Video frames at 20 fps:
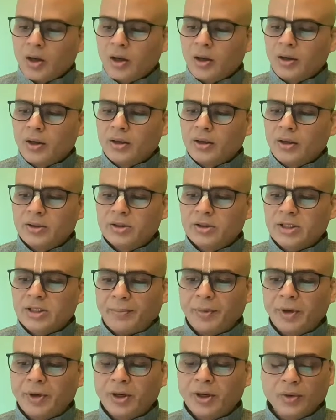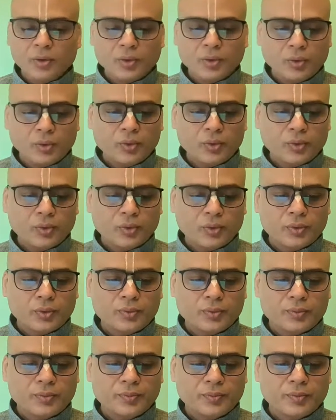in chapter 2,
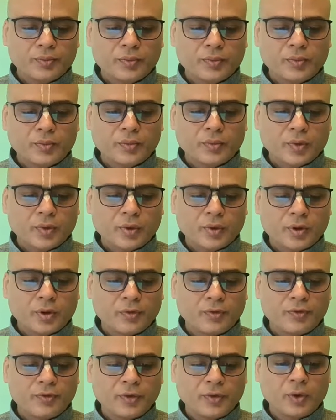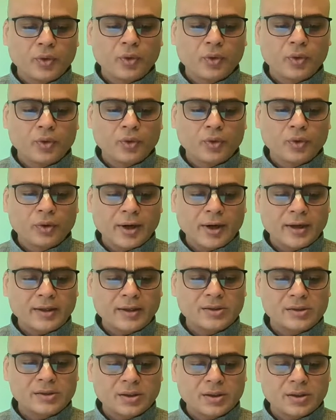if we go to
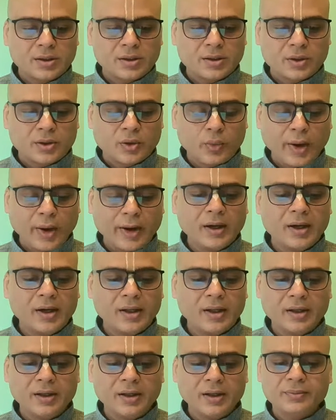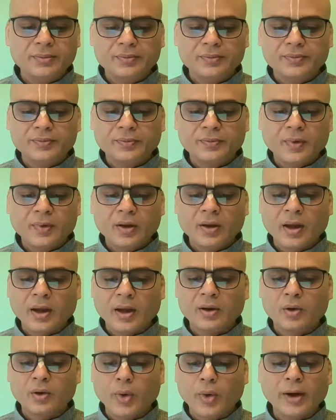text 20
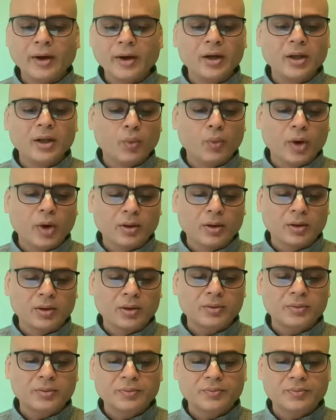and 21,